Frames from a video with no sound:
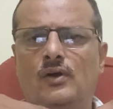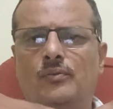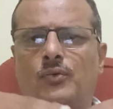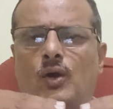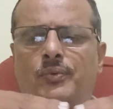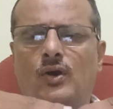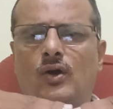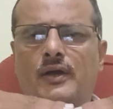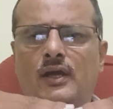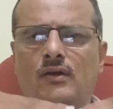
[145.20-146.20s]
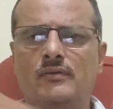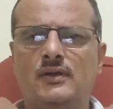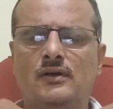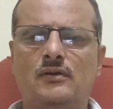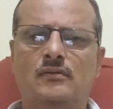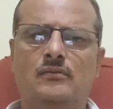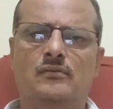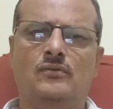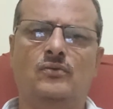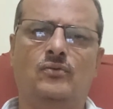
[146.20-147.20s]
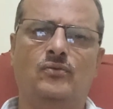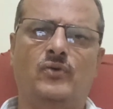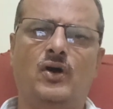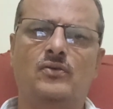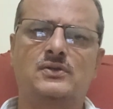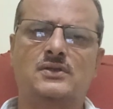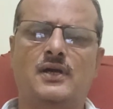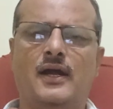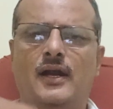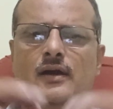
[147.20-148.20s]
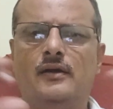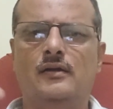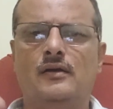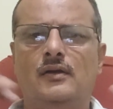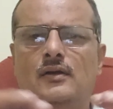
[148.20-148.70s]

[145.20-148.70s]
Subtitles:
proper locking of the valves and